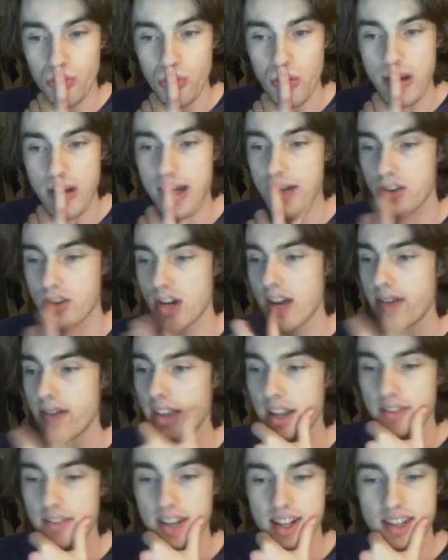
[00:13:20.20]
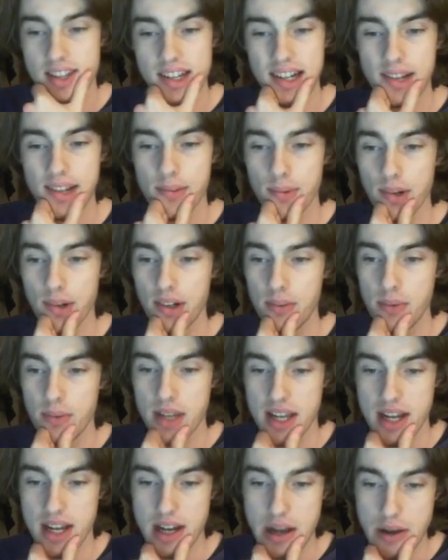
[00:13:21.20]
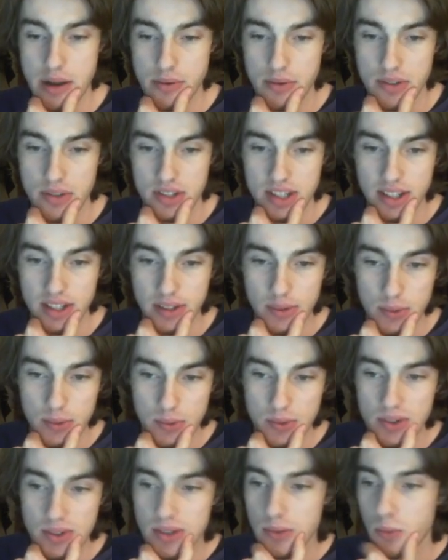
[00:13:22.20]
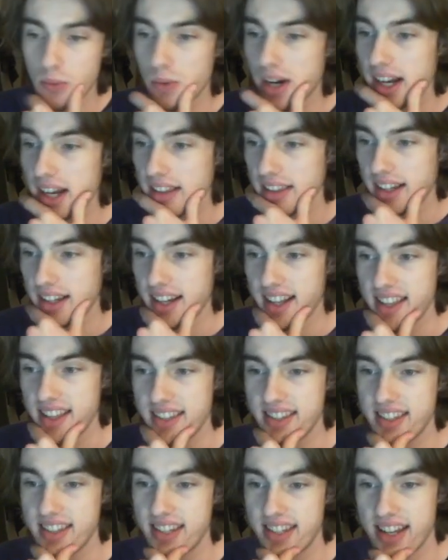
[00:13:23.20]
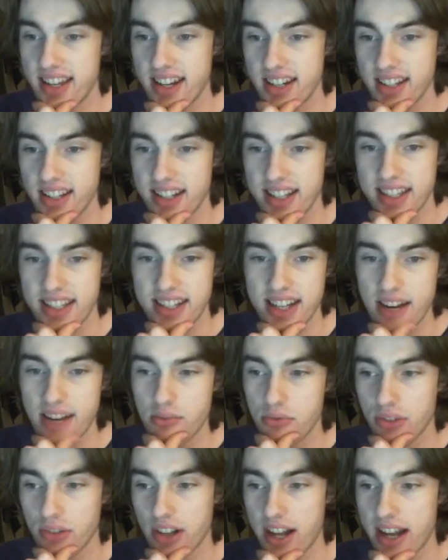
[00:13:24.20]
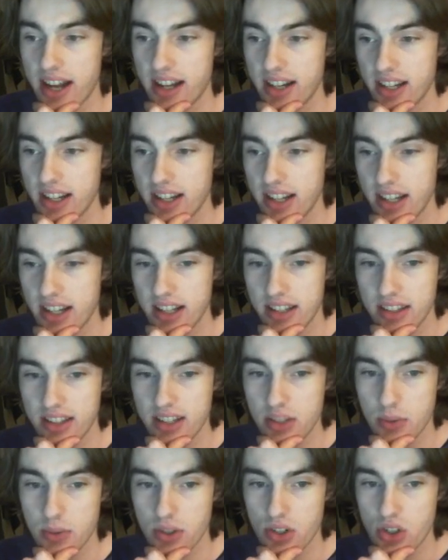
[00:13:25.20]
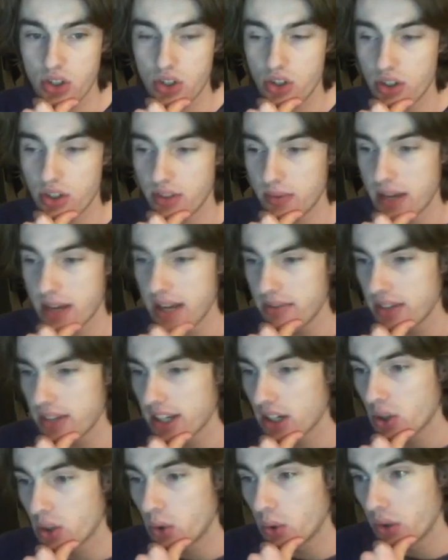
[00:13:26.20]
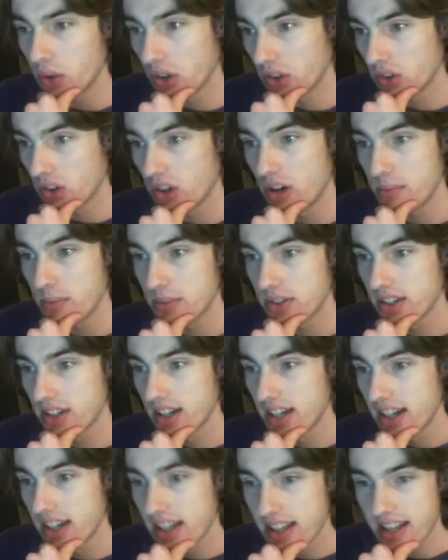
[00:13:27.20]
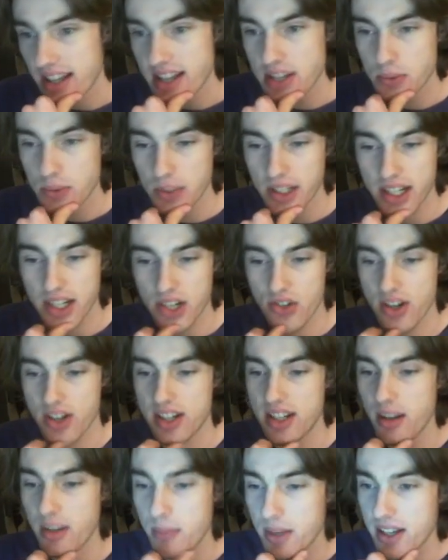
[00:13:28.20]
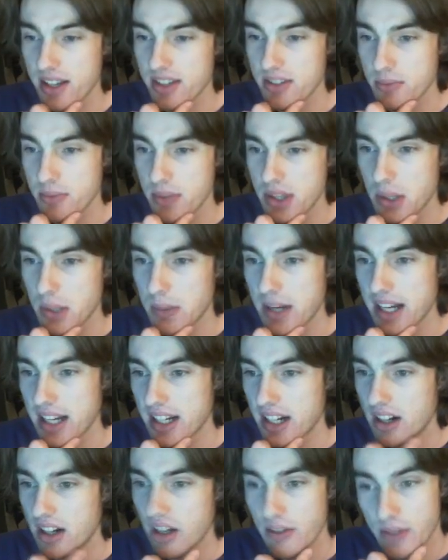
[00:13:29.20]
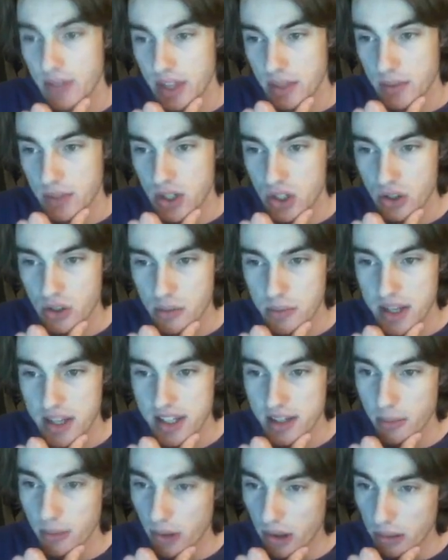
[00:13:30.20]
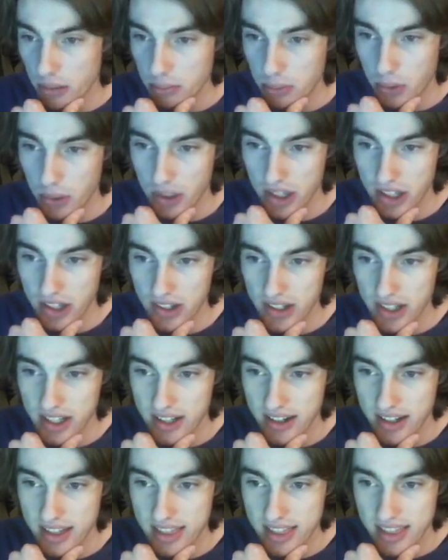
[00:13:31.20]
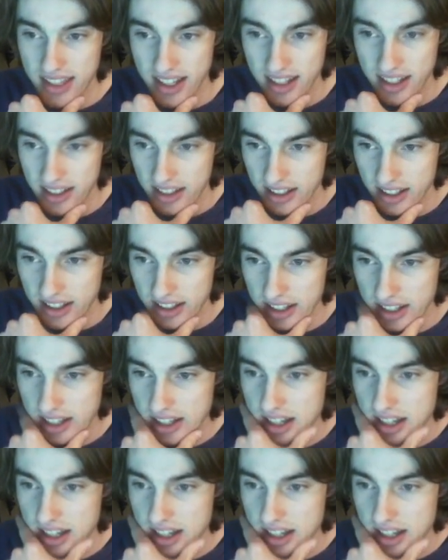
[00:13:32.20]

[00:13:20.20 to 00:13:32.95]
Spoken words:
we are driving left-hand side of the road. We have single white lines in the center. It's dead flat. This one, we have like corn crops. That is really interesting because with the white car and everything, we should be somewhere on Borneo here, I think.